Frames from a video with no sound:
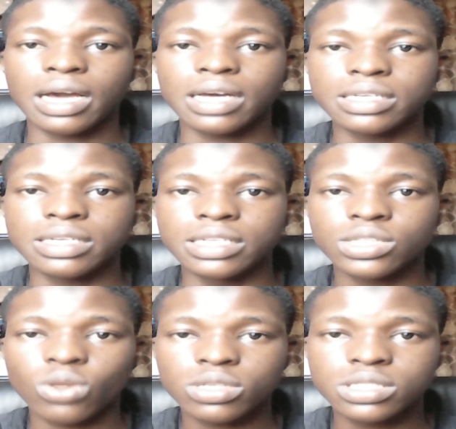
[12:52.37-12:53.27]
The
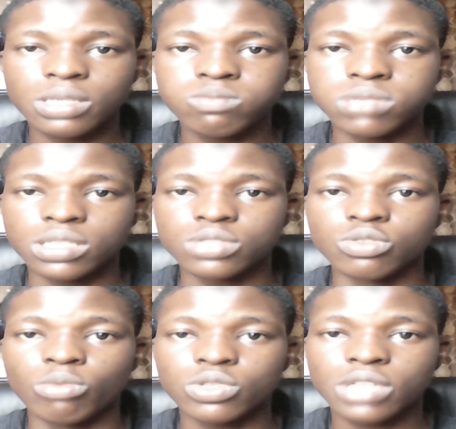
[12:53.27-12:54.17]
third tip is you
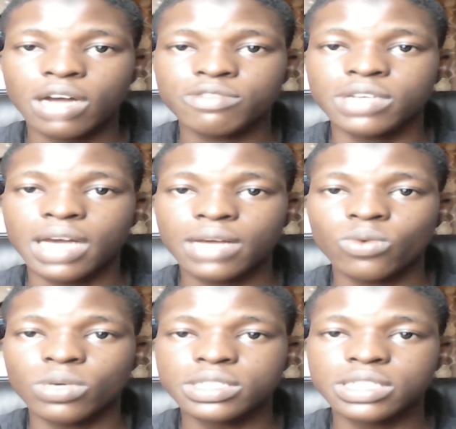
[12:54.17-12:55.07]
must have a high
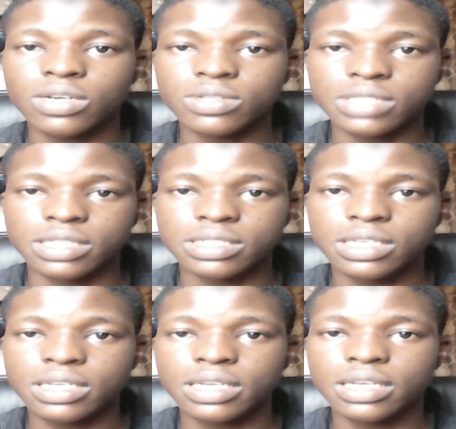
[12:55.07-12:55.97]
quality content.
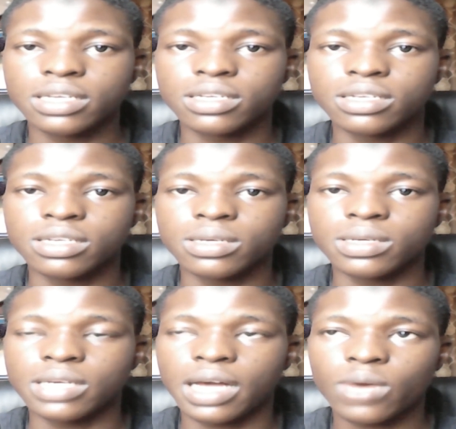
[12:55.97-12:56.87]
A
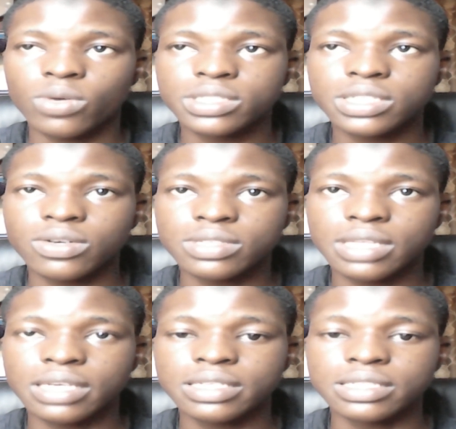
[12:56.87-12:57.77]
high quality
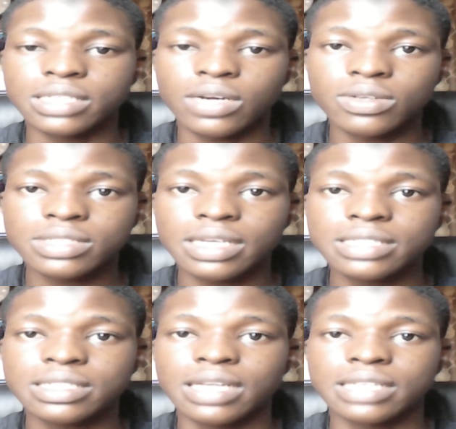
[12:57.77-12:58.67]
content is a content
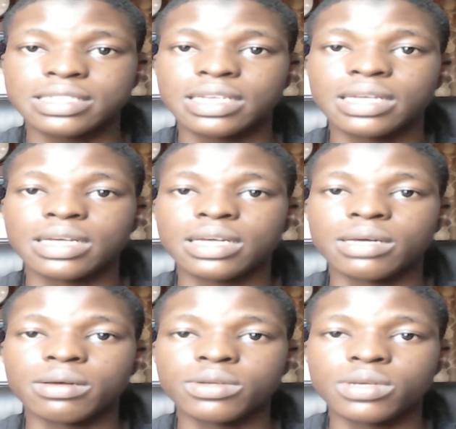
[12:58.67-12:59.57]
that
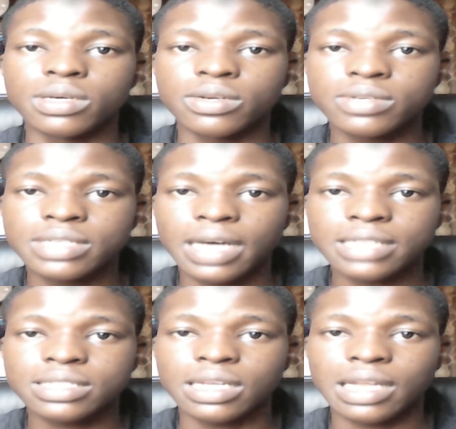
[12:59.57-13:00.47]
readers
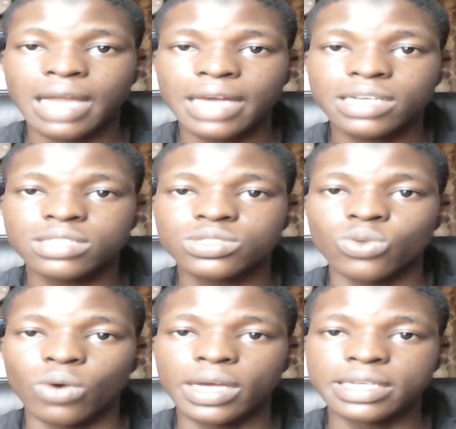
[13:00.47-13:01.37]
like to
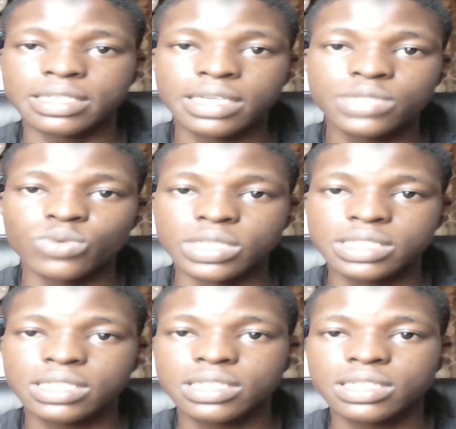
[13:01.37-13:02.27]
engage with.
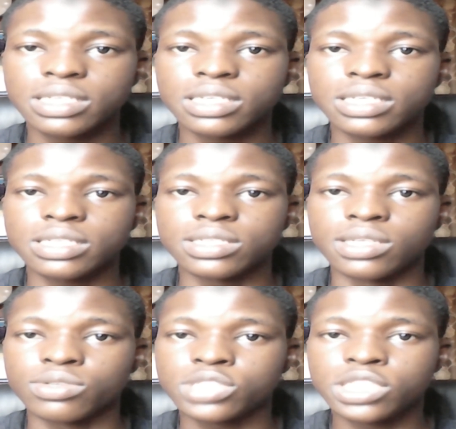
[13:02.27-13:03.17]
They'll
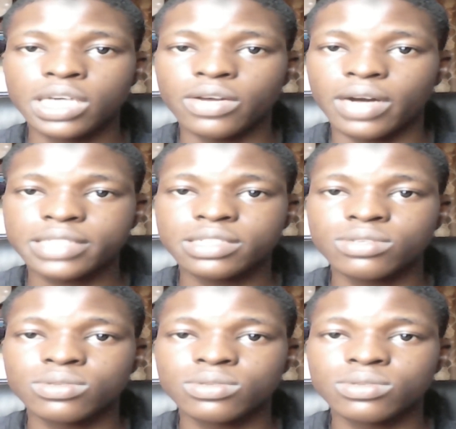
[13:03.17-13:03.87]
share your article,